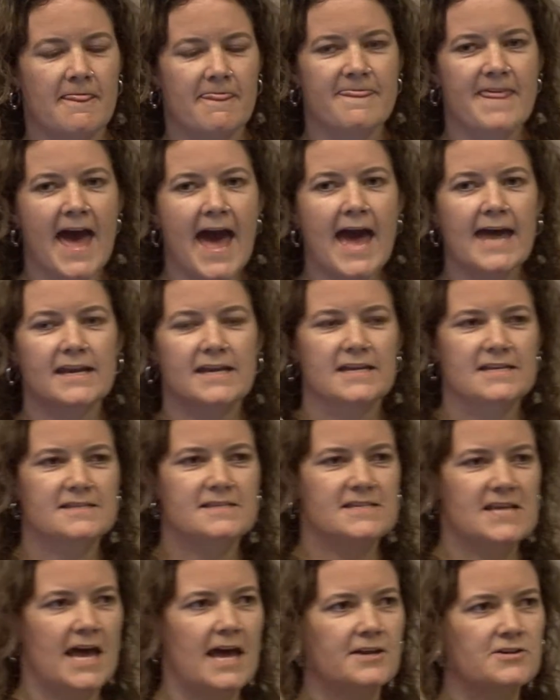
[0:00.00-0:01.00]
That
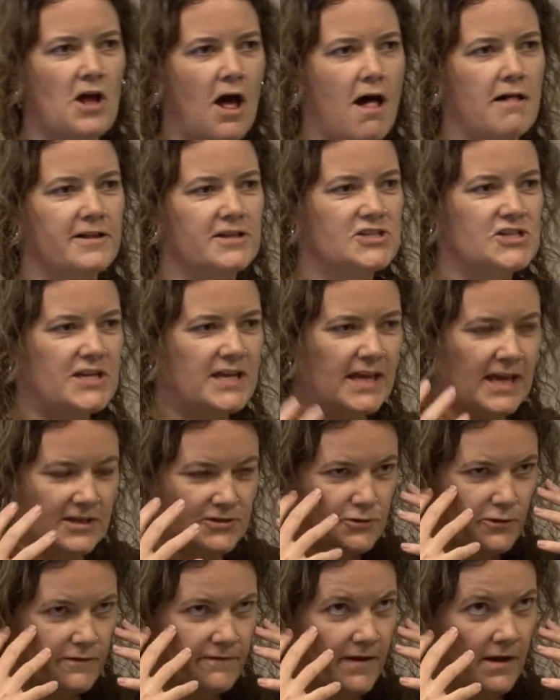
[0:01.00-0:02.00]
is technology at
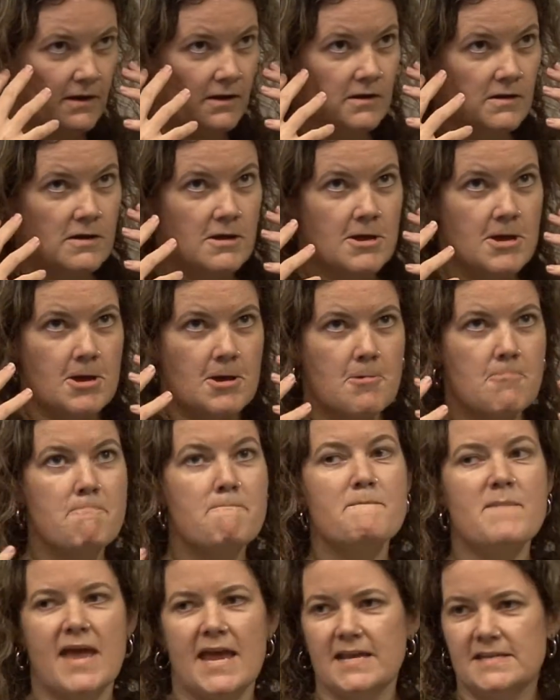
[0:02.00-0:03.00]
sort of an
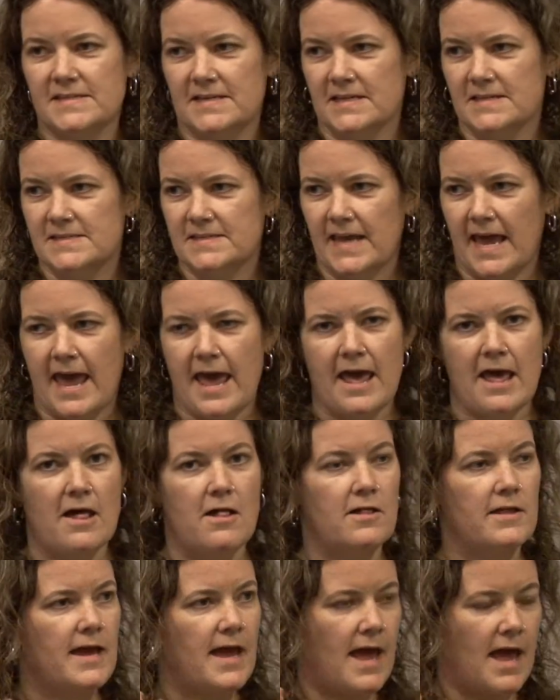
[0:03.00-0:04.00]
amazing
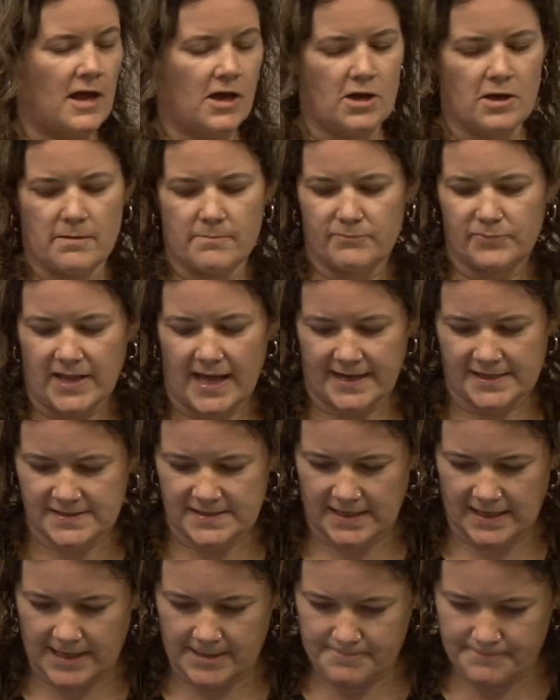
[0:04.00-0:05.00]
scale and
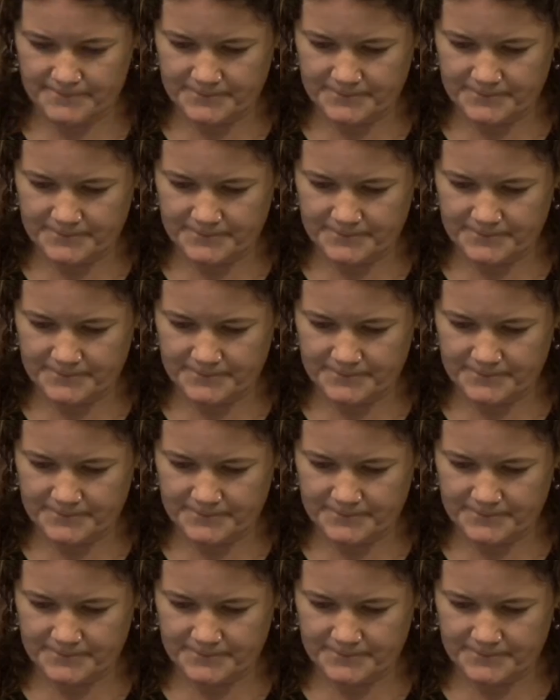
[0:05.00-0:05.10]
complexity.